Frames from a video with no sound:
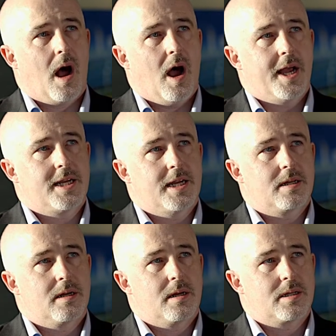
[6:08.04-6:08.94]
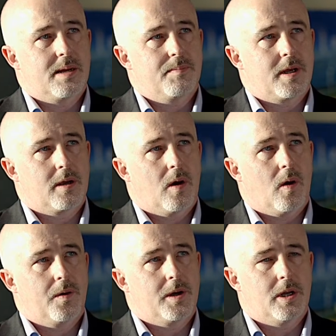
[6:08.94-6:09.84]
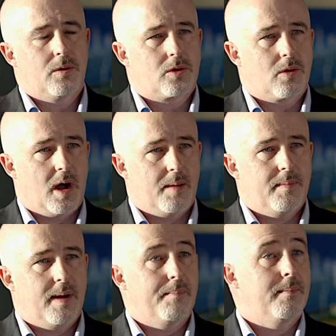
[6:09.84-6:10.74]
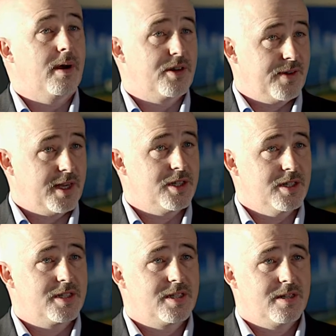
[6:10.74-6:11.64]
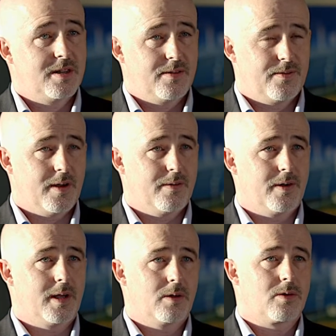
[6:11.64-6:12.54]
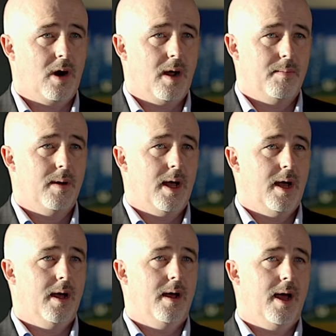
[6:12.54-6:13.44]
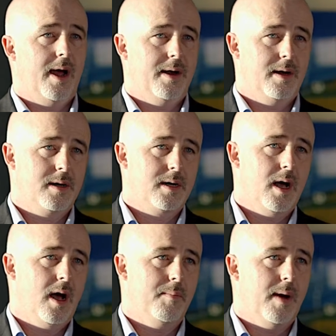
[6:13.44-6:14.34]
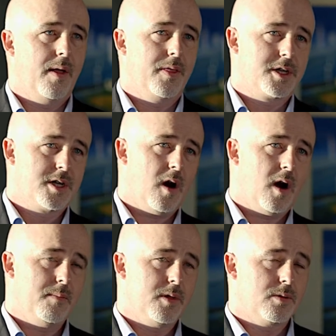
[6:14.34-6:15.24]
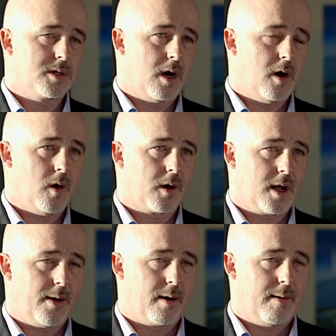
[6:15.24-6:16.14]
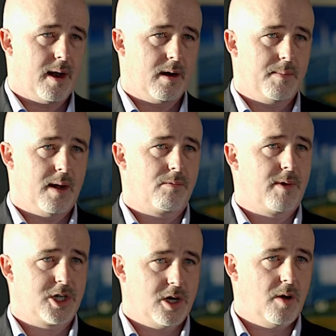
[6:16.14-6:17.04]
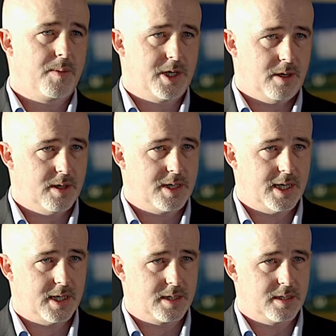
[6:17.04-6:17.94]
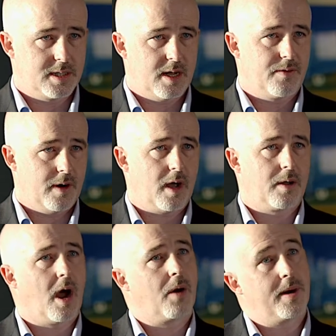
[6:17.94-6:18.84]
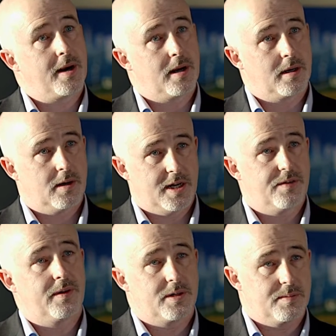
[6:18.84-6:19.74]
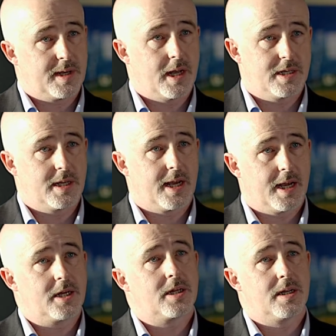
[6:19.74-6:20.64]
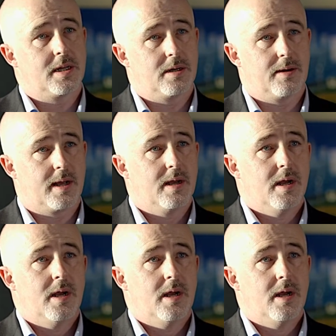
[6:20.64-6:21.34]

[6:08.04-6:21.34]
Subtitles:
I did something on youth crime and motivations for youth crime. And at the time, there was a lot going around about rational opportunities and stuff. And I went and interviewed some kids engaged in doing it.